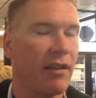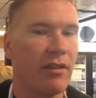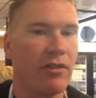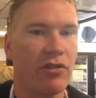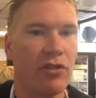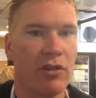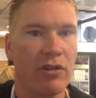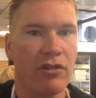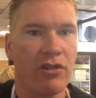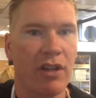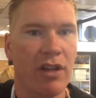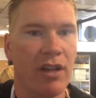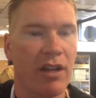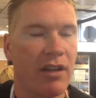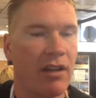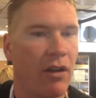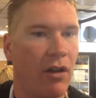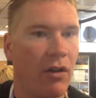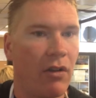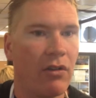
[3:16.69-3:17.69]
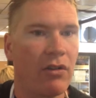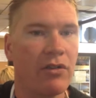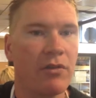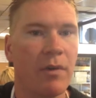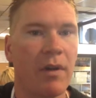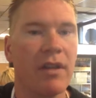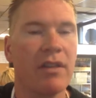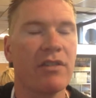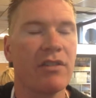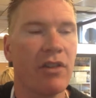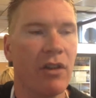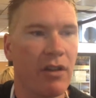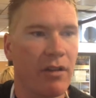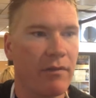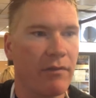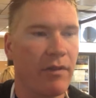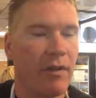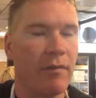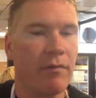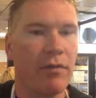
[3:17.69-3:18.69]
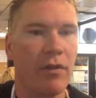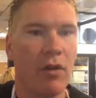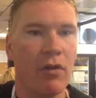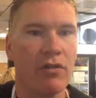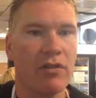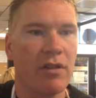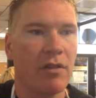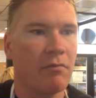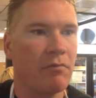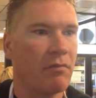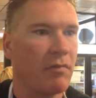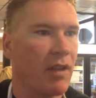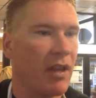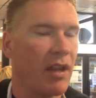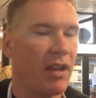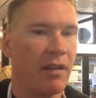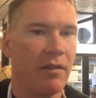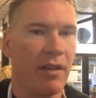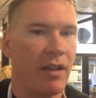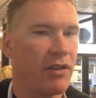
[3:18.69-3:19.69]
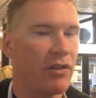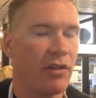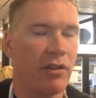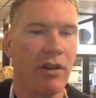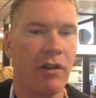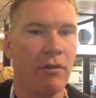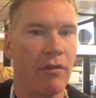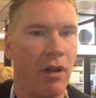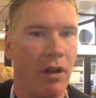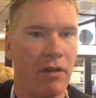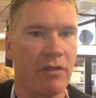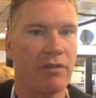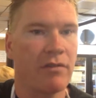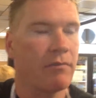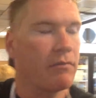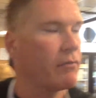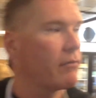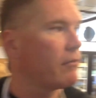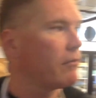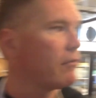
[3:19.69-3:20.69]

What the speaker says: the jerk chicken, all those ones, cook them from frozen, they turn out awesome.